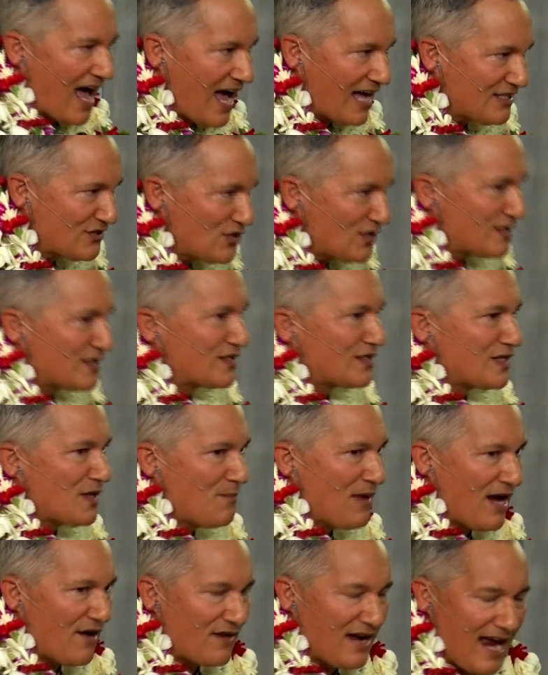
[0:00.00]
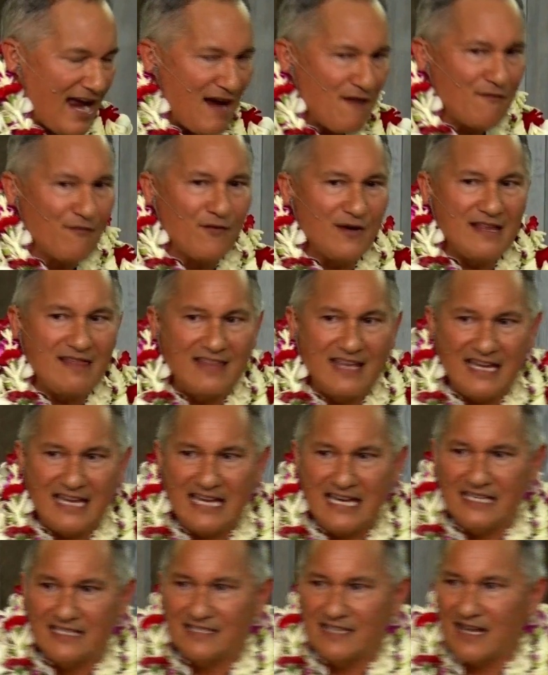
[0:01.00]
just about everything
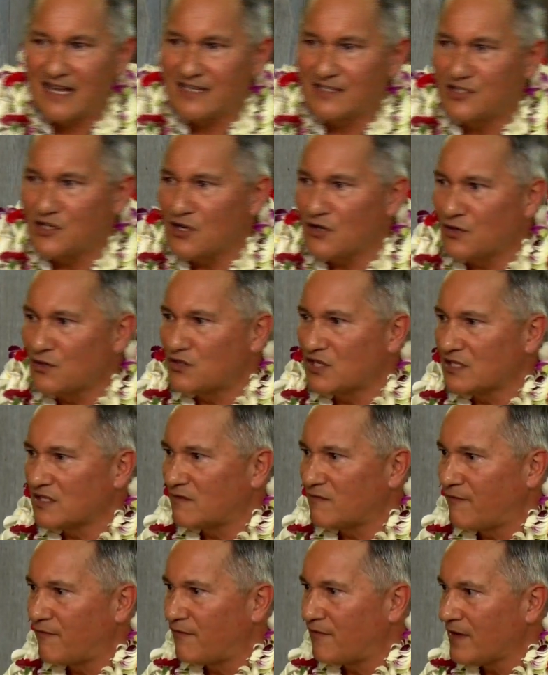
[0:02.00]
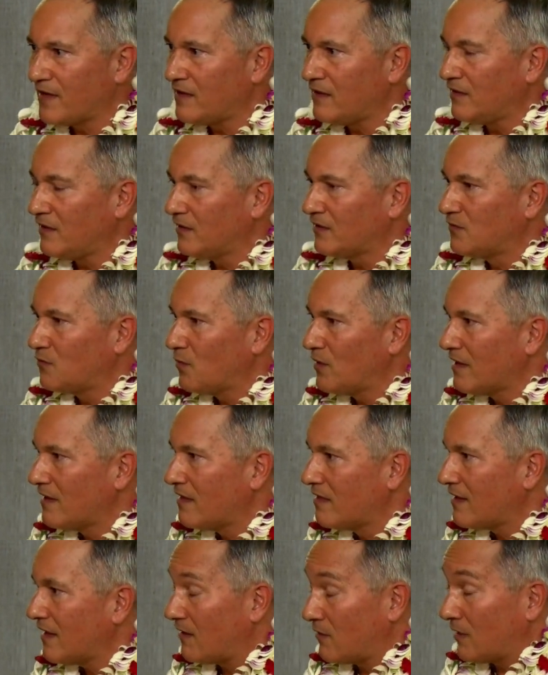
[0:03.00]
he says, you're just filled
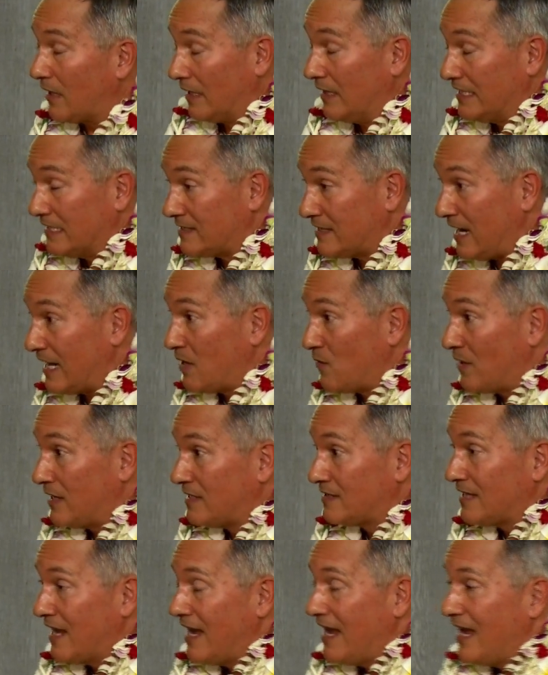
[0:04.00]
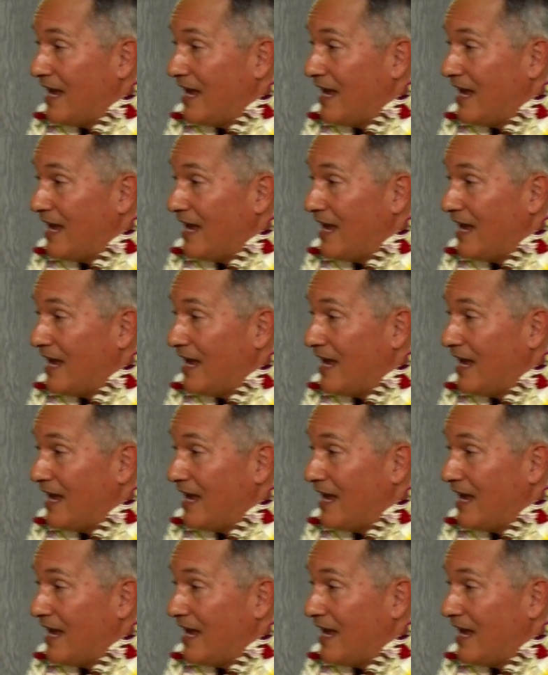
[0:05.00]
with, or at least I was,